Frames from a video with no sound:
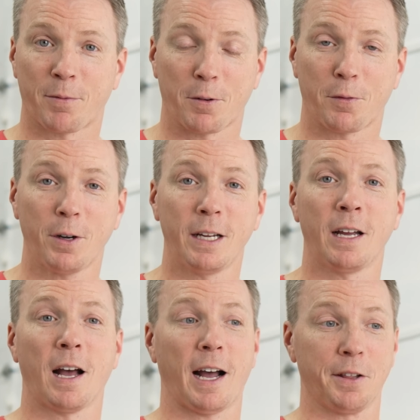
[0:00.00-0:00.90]
for
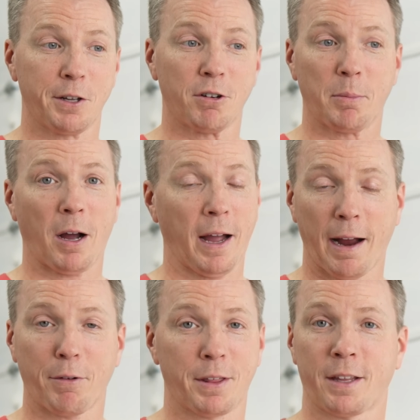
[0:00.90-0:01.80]
free. I literally bought
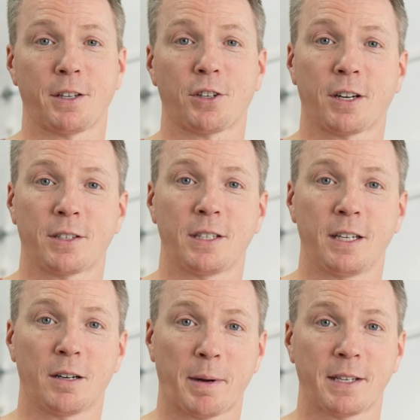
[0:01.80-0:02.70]
everything that you're going to see
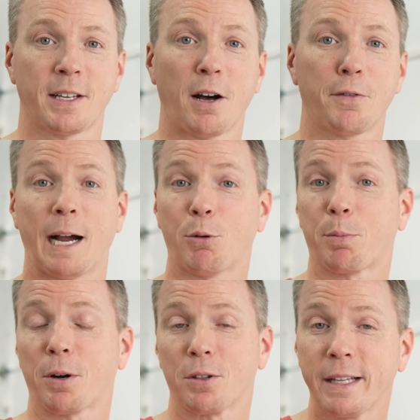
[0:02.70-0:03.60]
here myself. I will
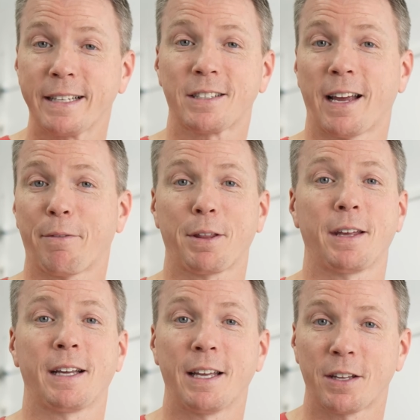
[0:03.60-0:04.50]
put links to
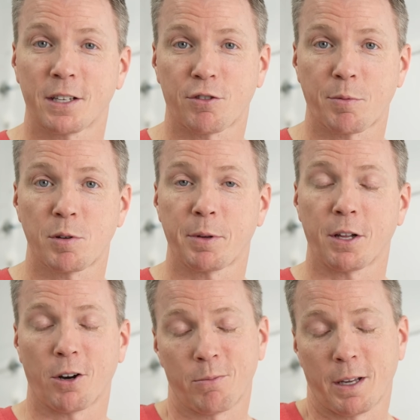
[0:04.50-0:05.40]
everything in the description
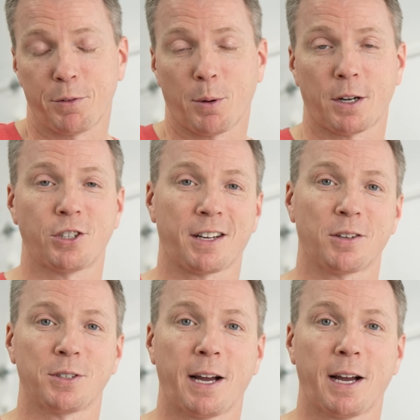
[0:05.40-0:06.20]
below if you want to check those